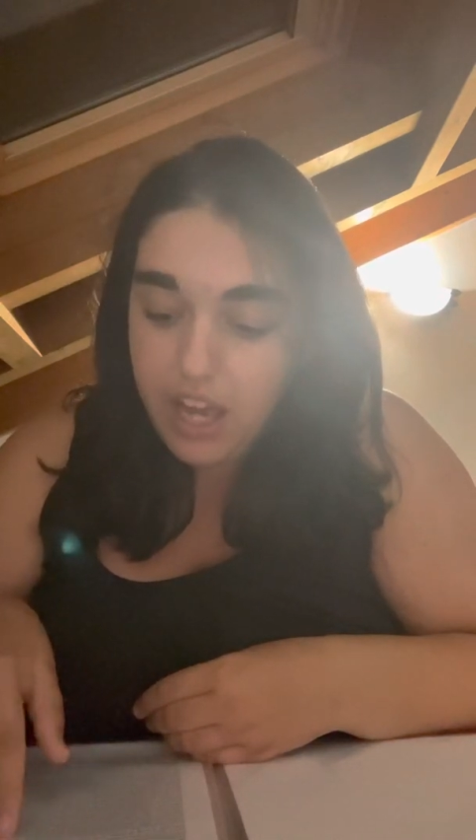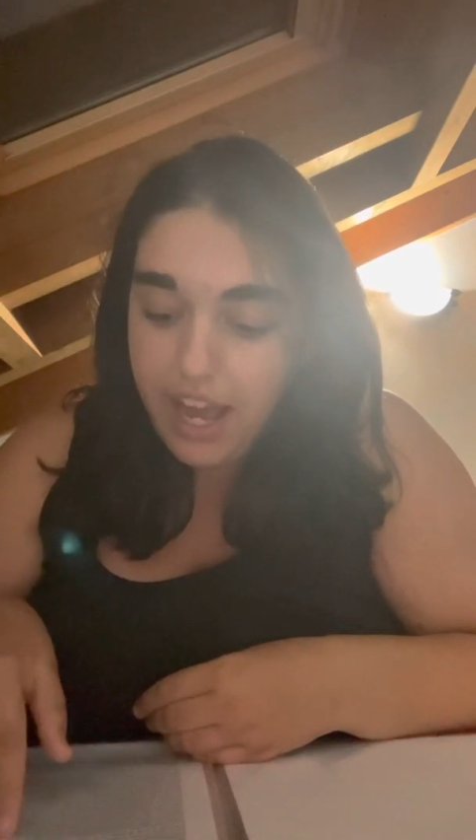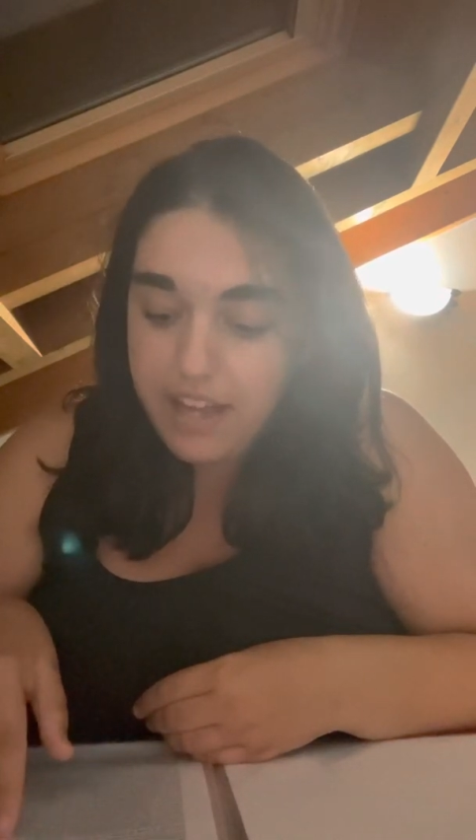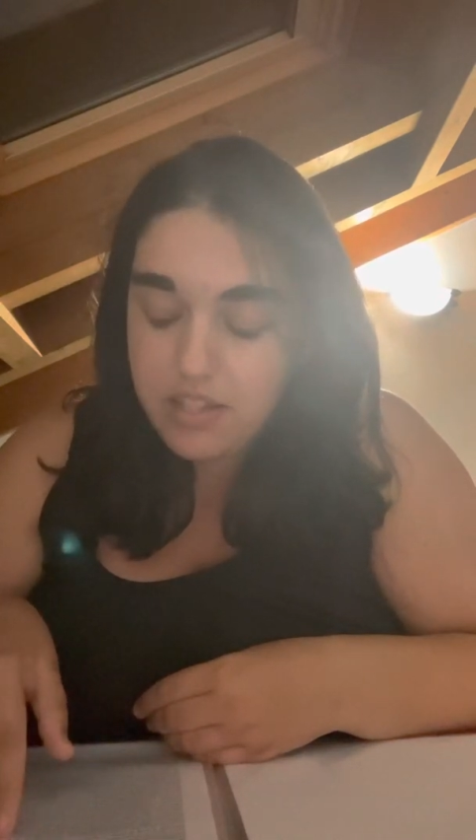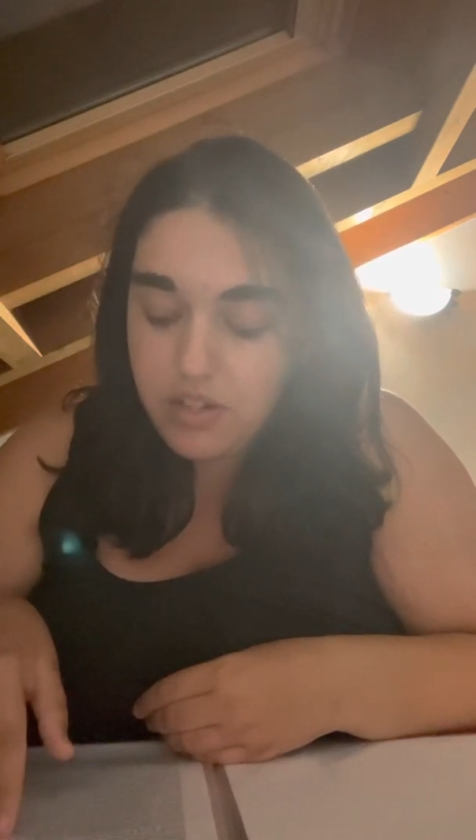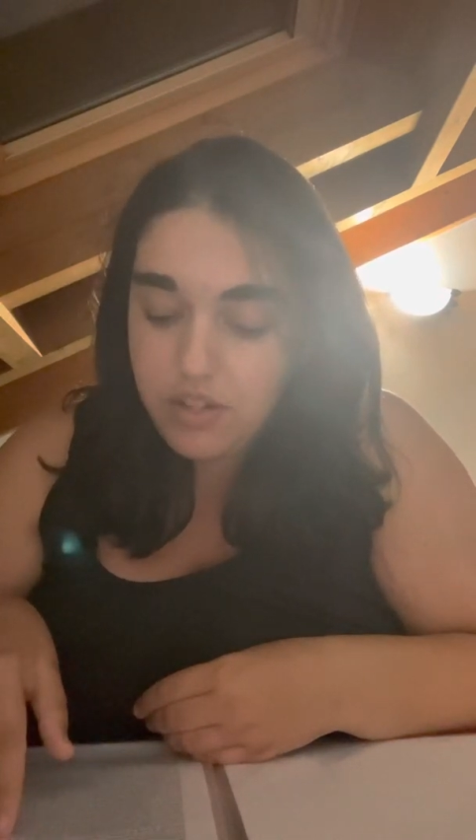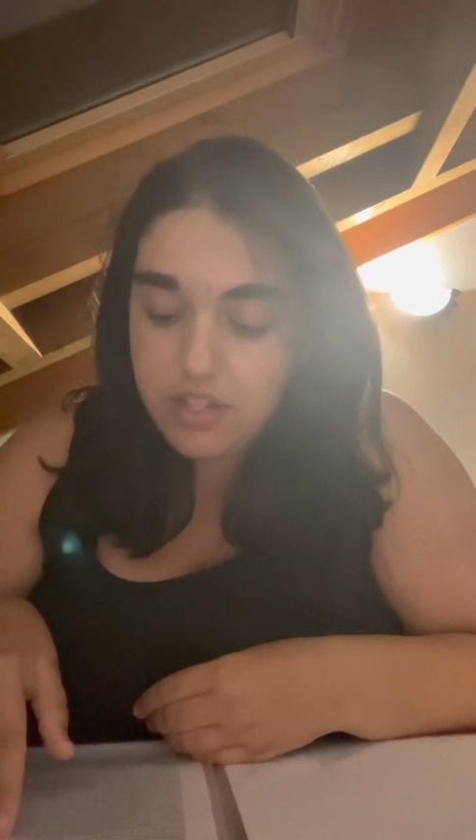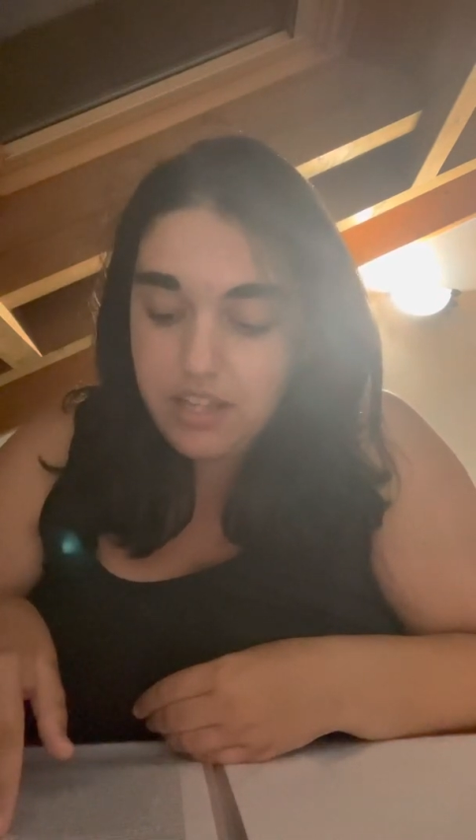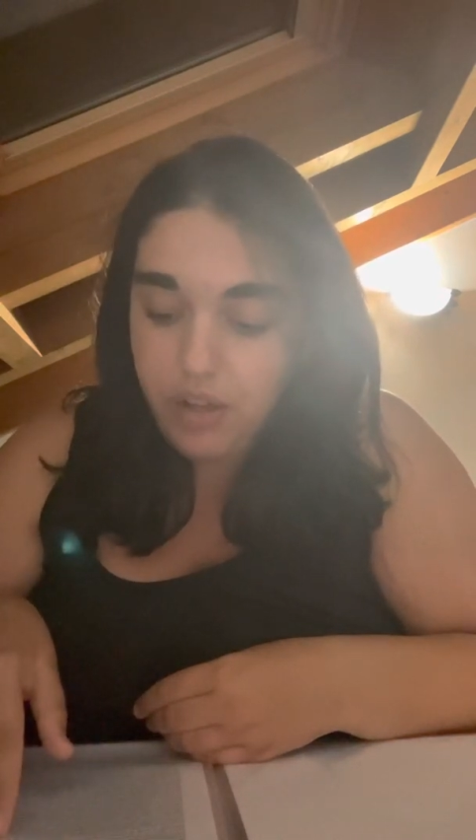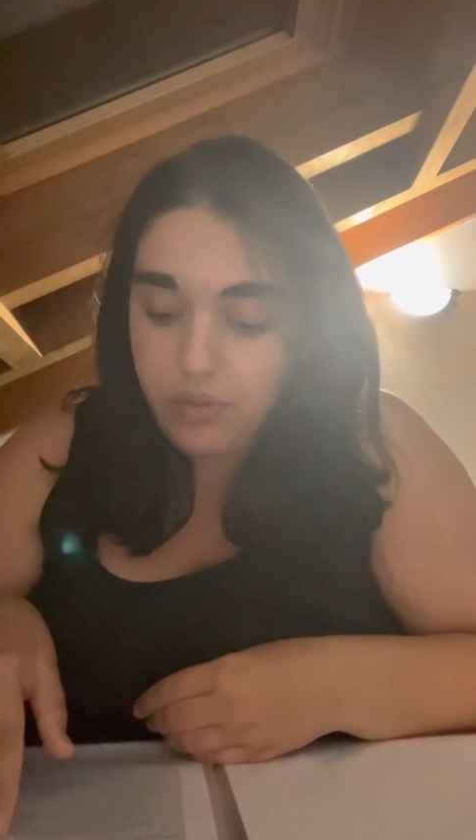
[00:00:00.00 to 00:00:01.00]
Ask
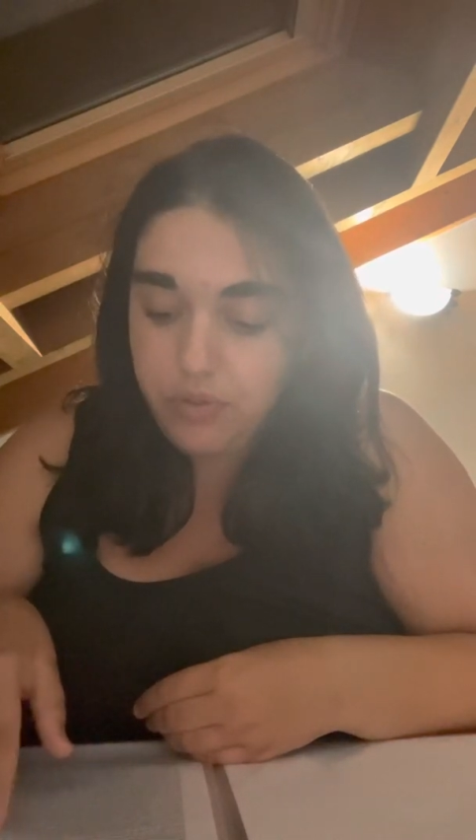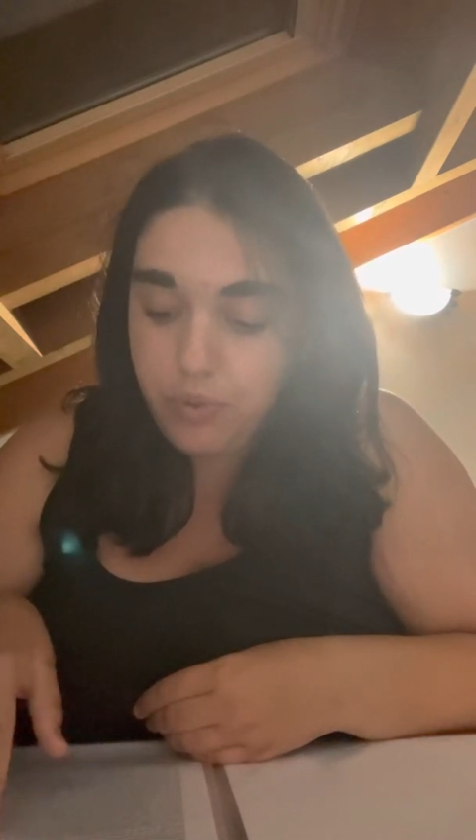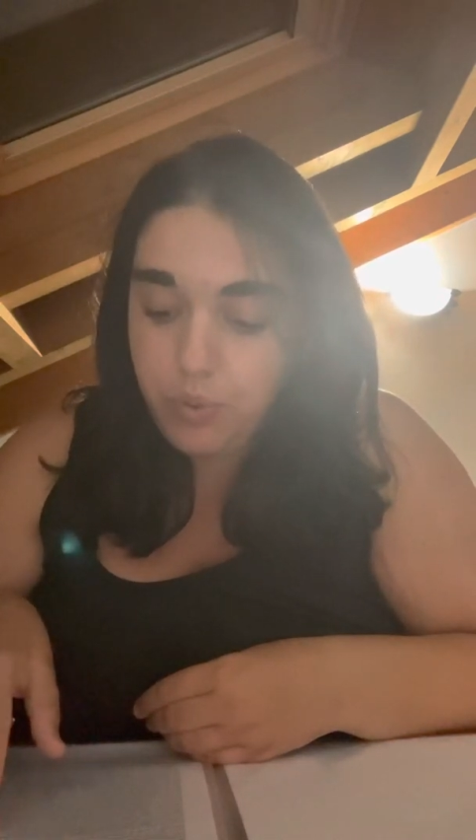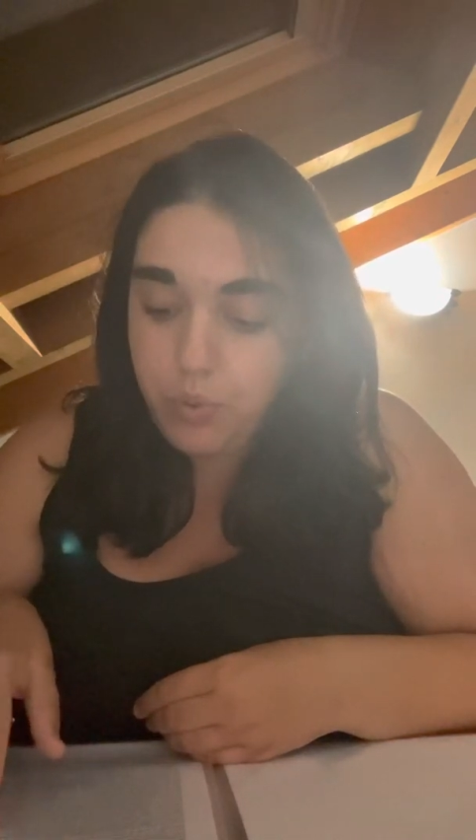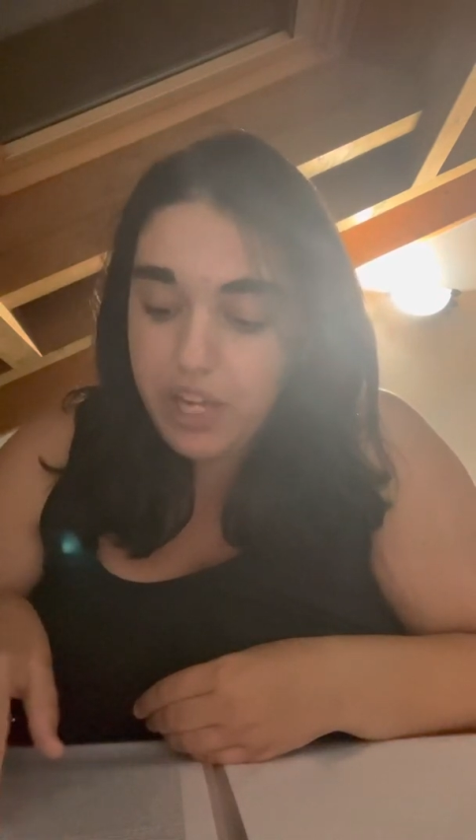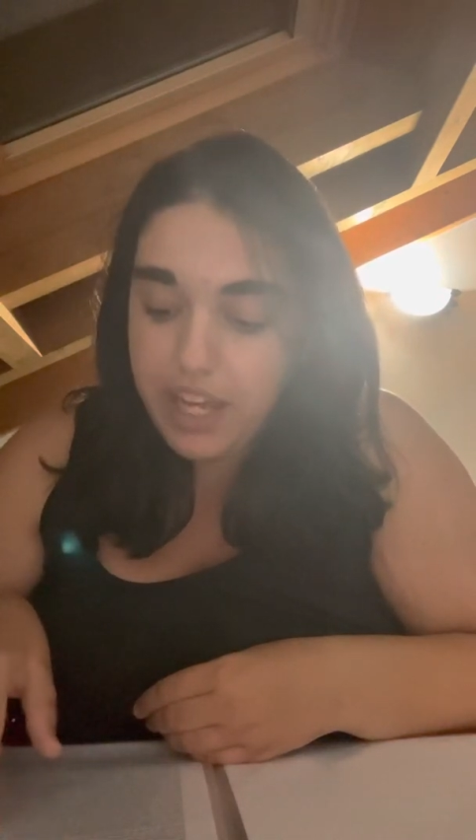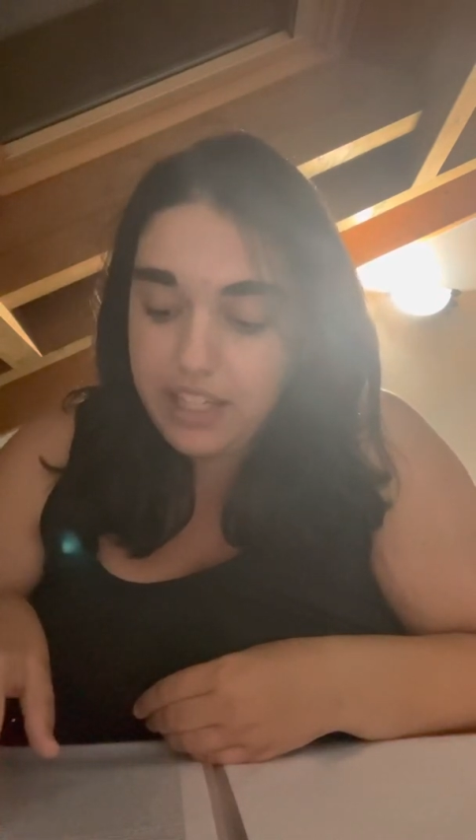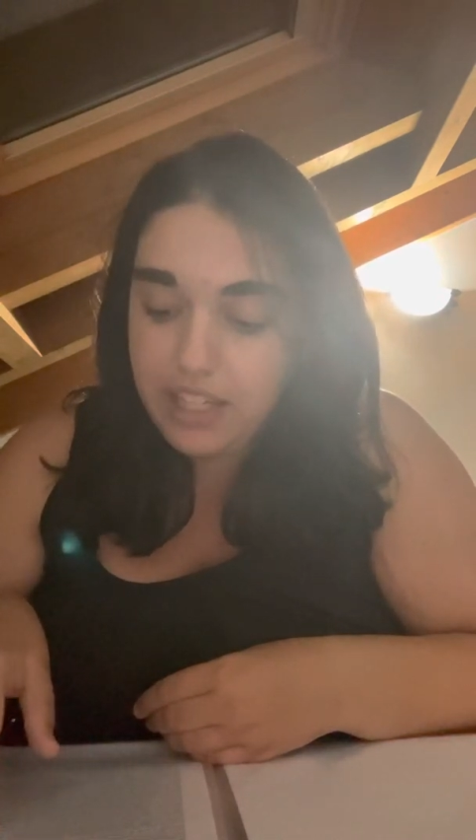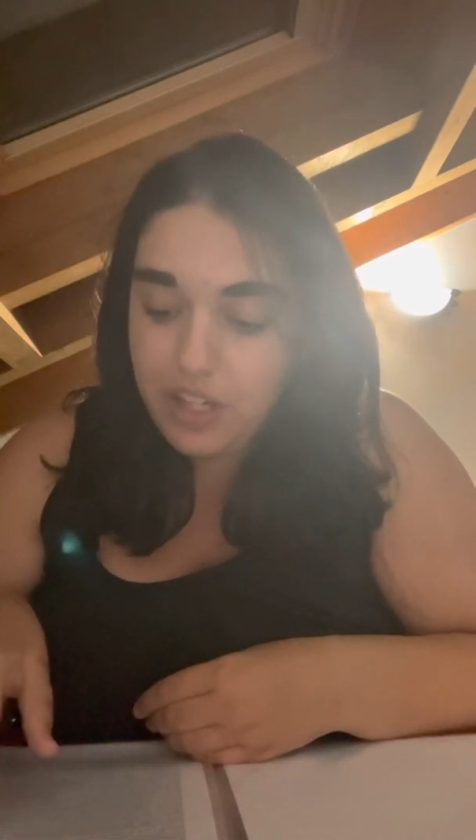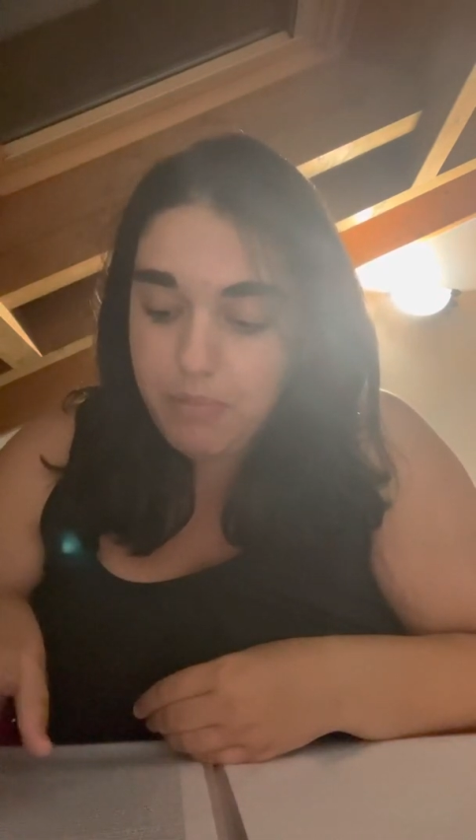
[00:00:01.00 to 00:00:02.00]
yourself, will I
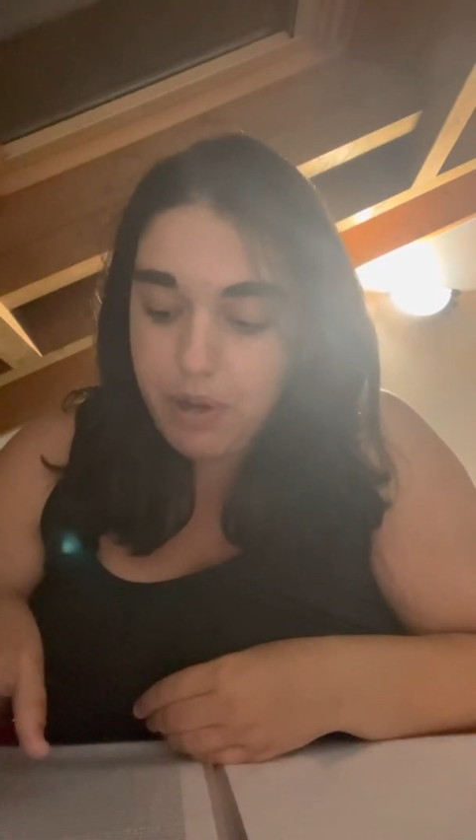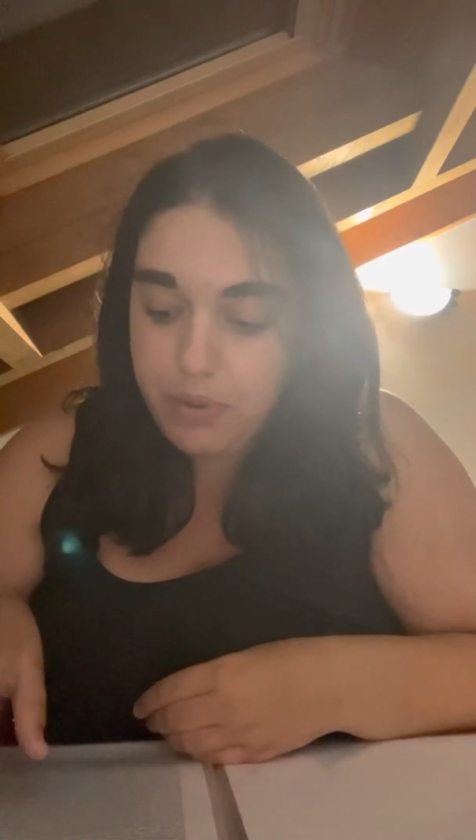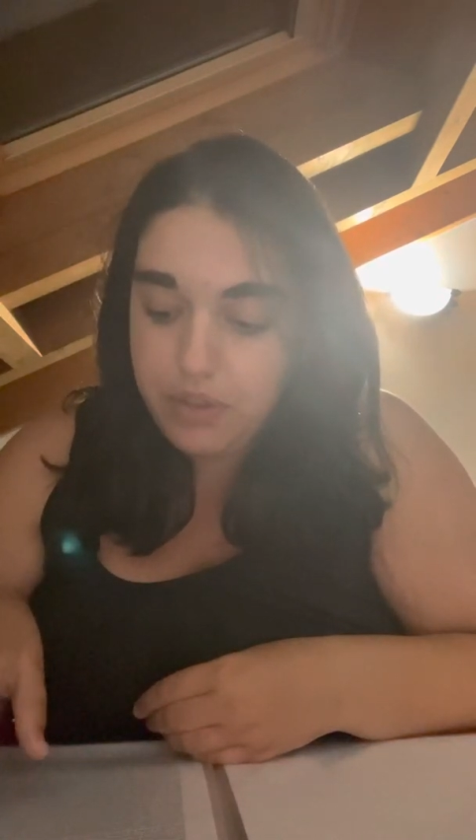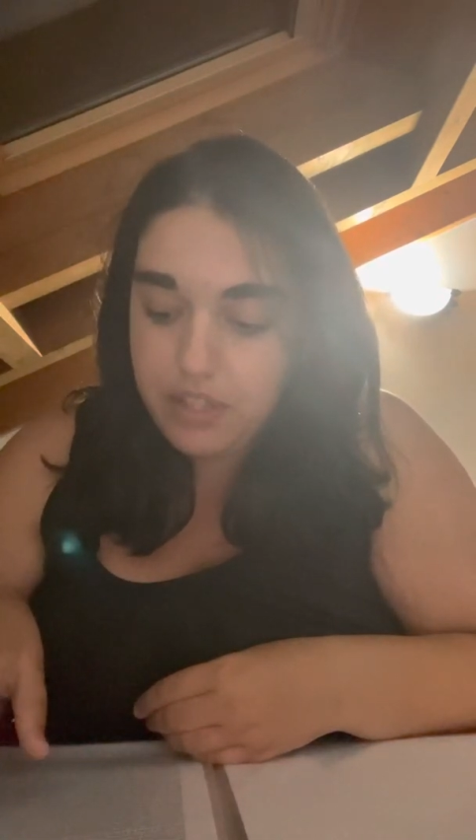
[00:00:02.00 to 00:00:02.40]
care about